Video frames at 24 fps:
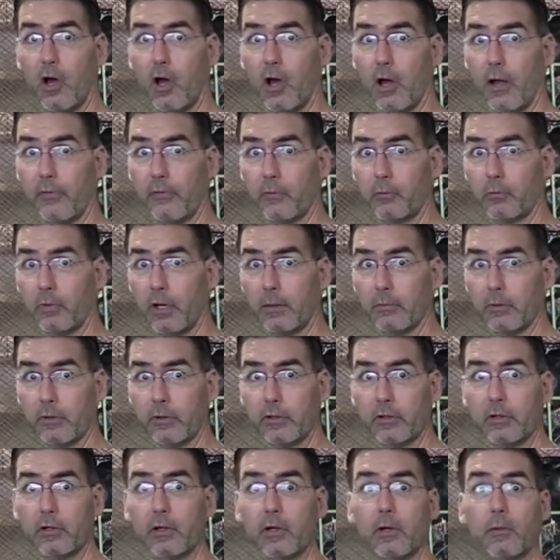on the
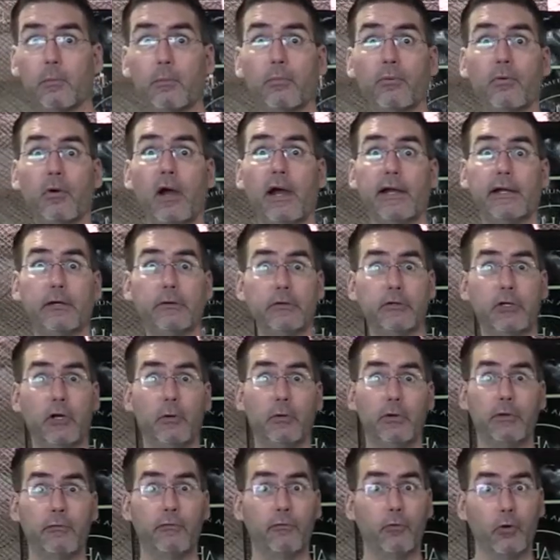rubber prior to
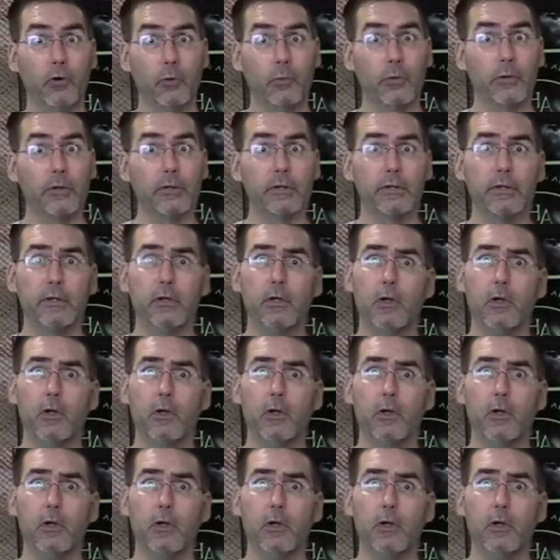going forward.